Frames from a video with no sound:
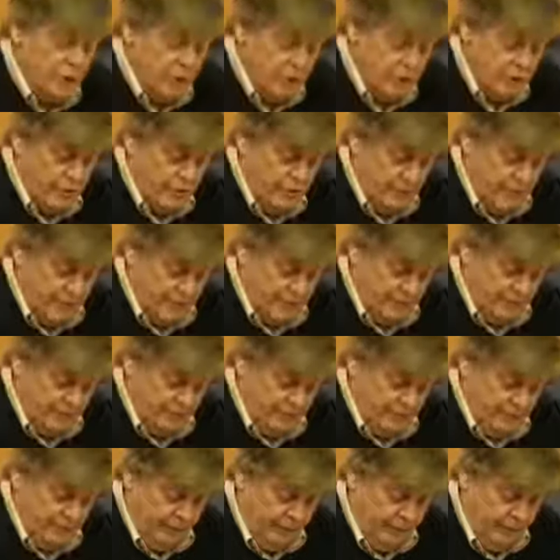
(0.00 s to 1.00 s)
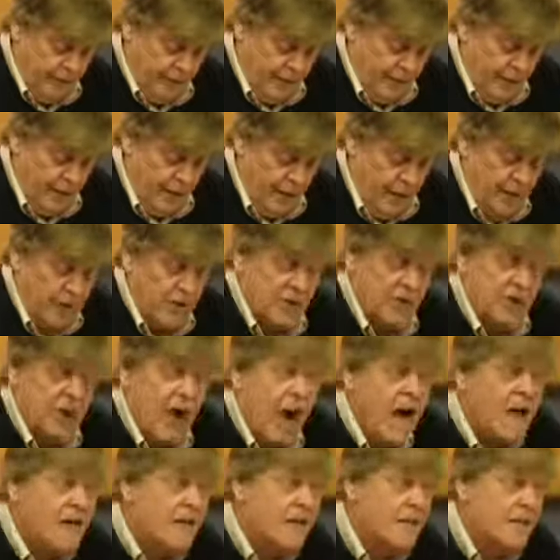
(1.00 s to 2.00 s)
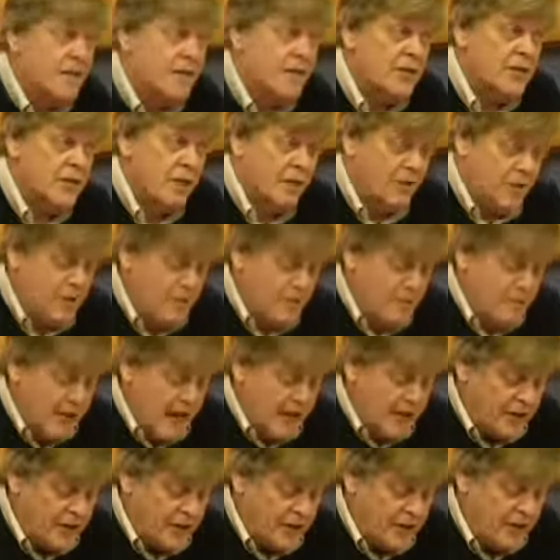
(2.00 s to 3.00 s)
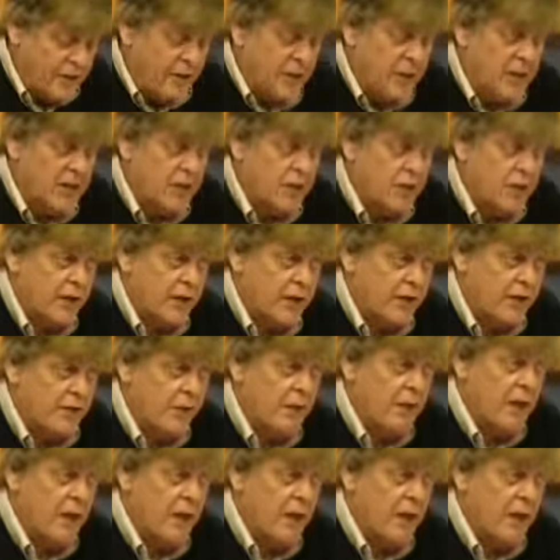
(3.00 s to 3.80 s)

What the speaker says: Jews. Silence on the matter of Israel's